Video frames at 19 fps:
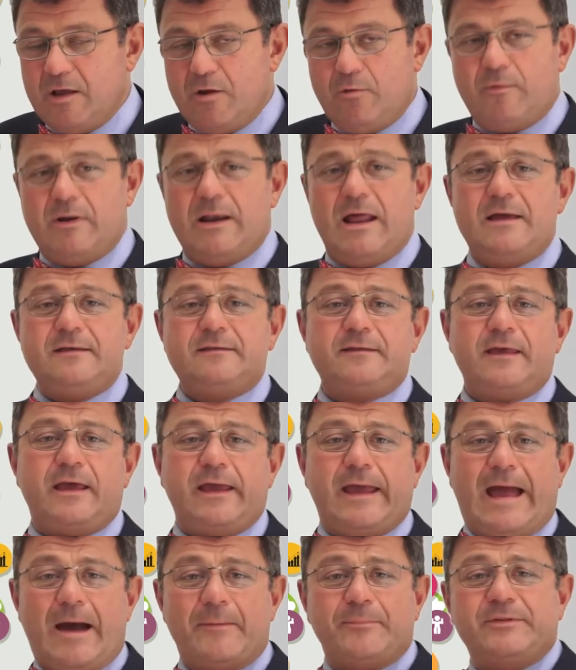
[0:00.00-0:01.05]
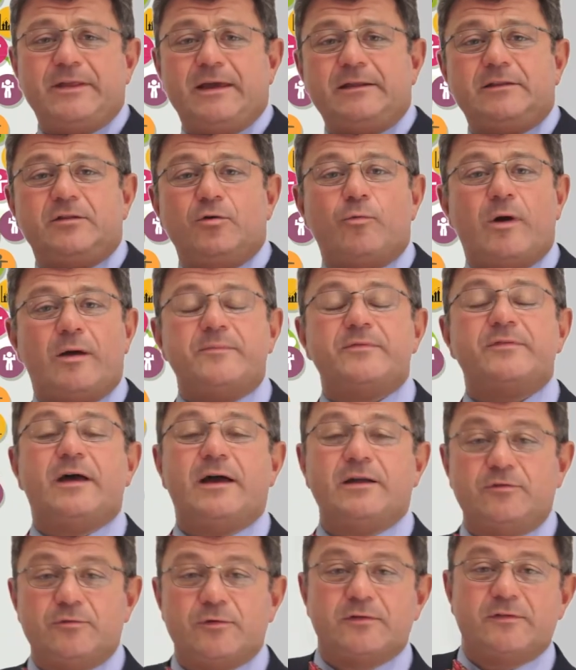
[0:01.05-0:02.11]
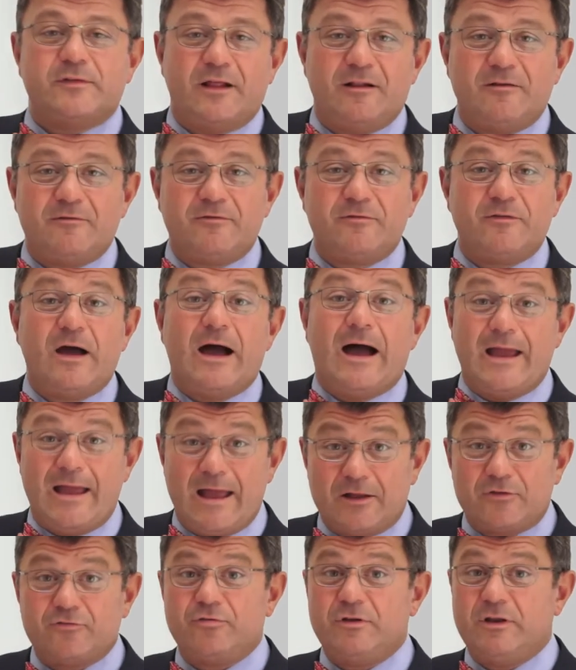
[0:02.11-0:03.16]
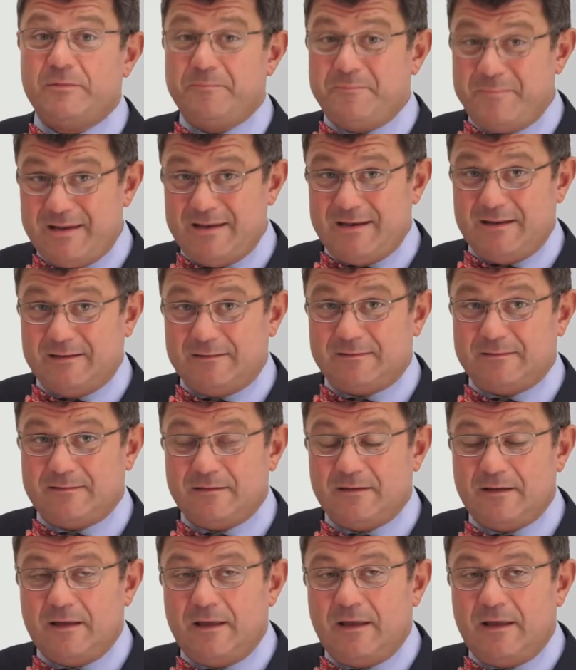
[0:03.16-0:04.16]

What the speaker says: When I say update the website yourself, I actually mean it.